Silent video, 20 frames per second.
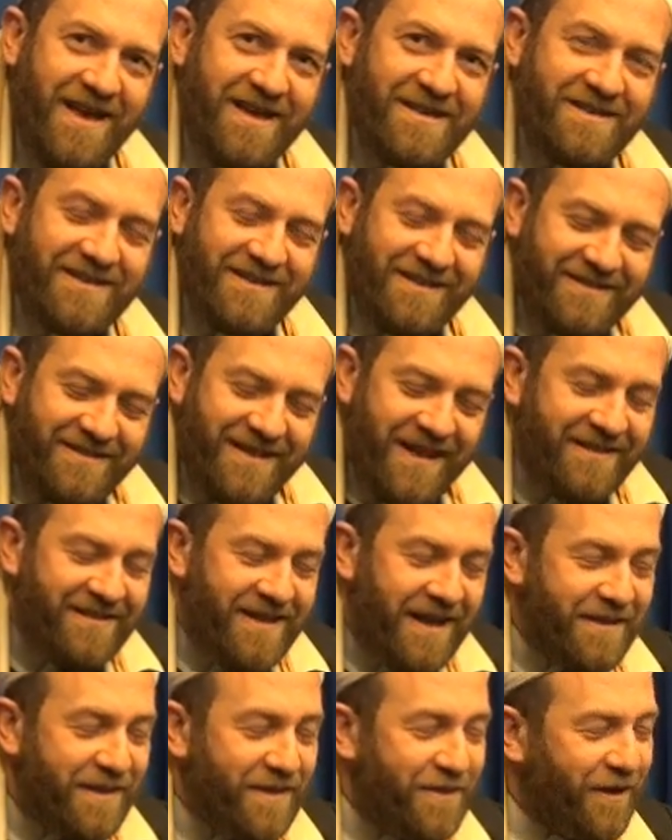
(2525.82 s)

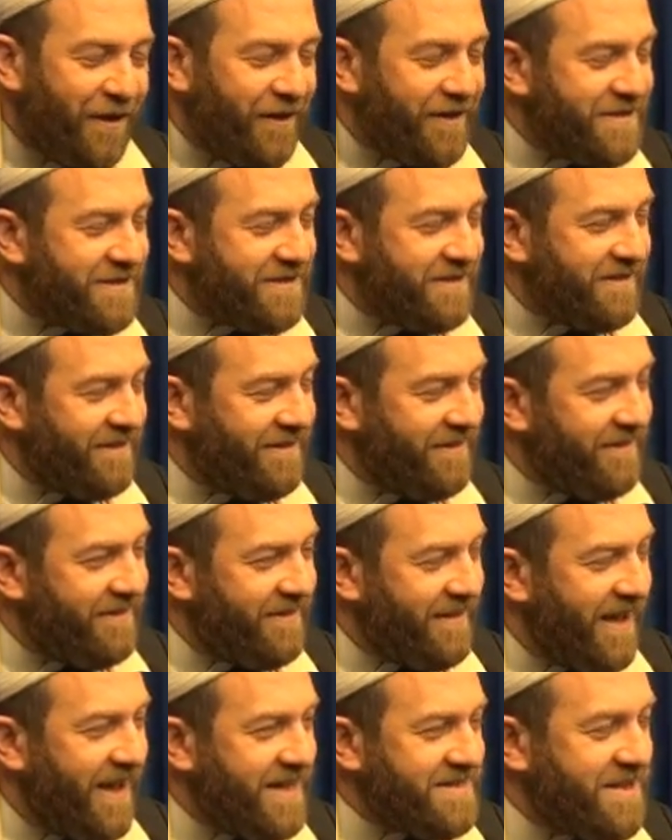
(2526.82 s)
that thirst
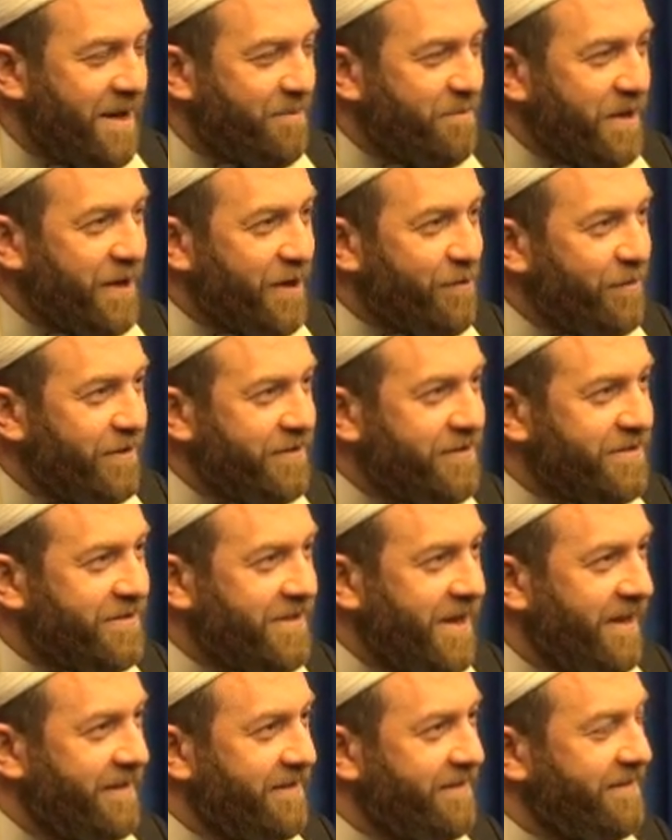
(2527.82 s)
has not been
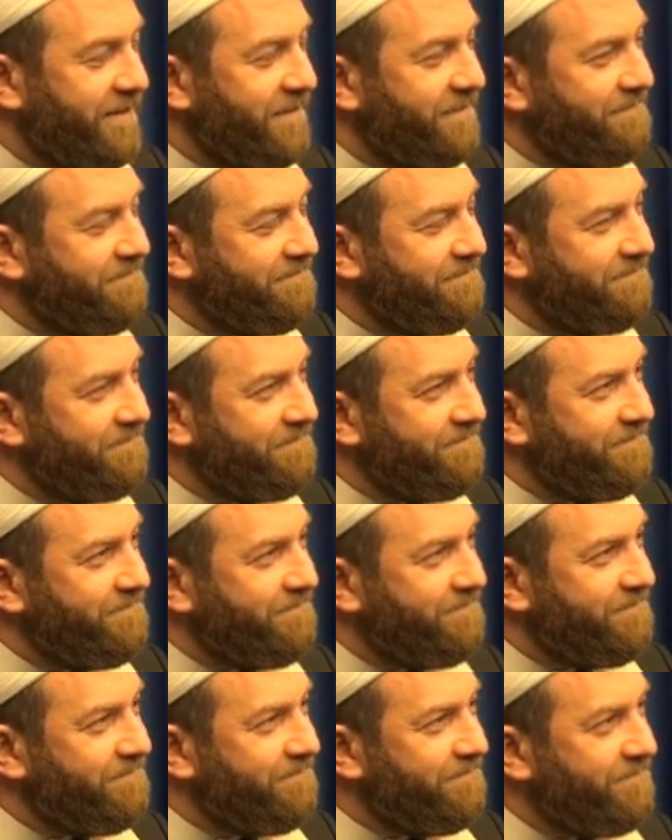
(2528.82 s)
quenched yet.
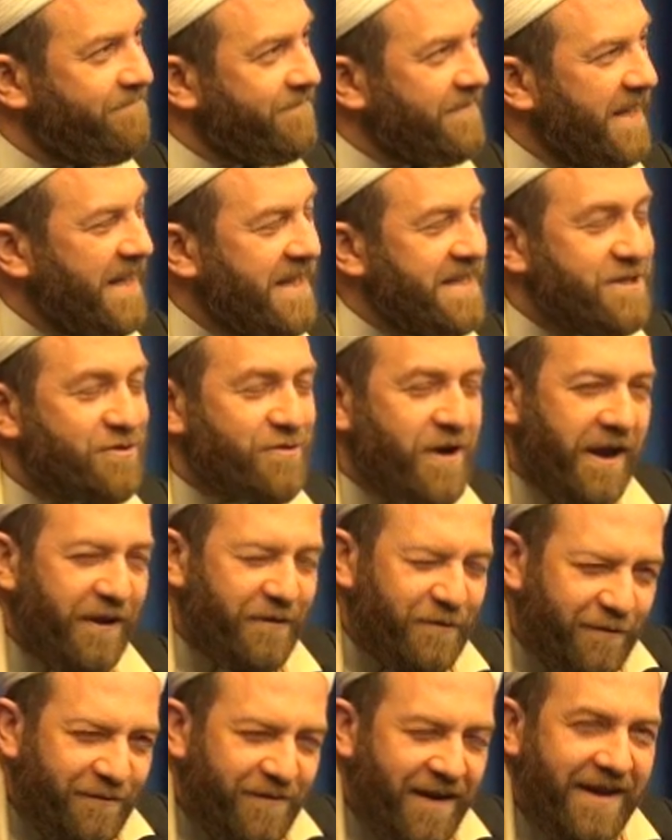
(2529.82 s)
He's
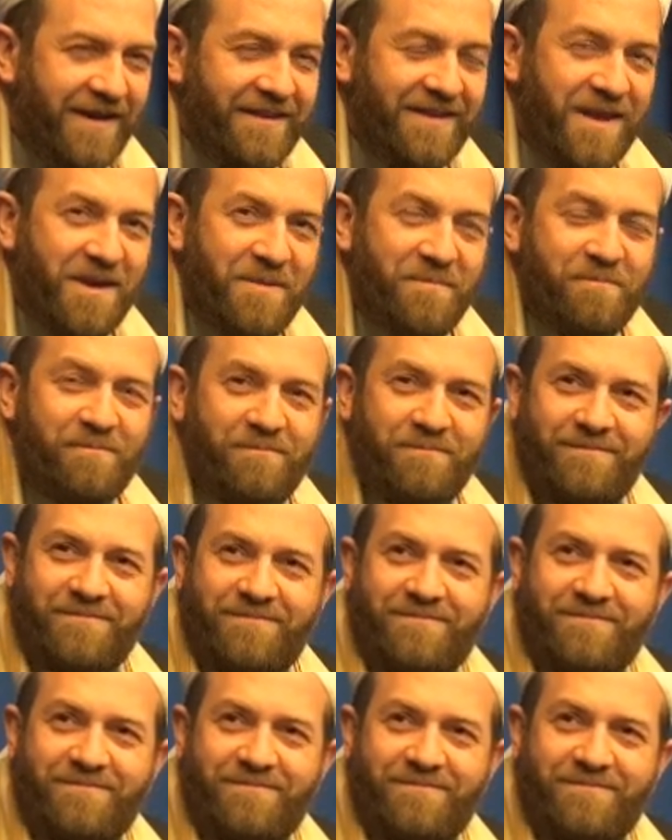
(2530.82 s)
trying to find him.